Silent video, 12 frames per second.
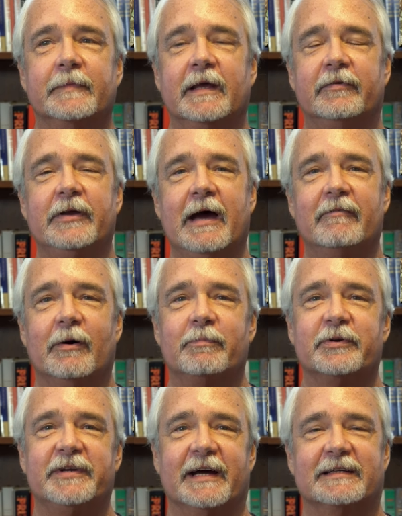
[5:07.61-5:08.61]
if you have
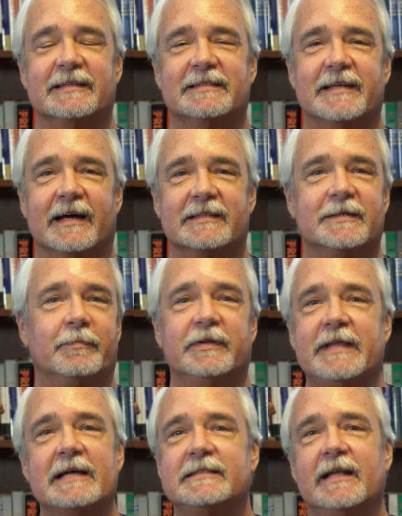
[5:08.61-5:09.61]
unprotected sex,
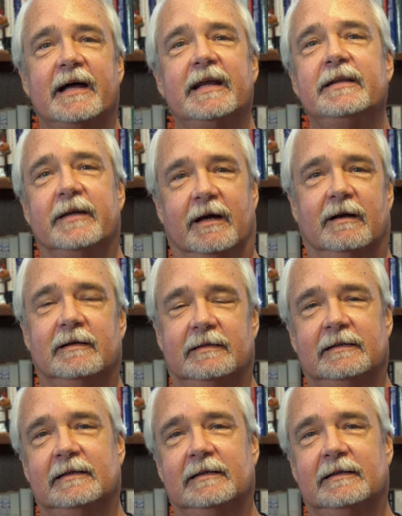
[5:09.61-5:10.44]
but that's not in there.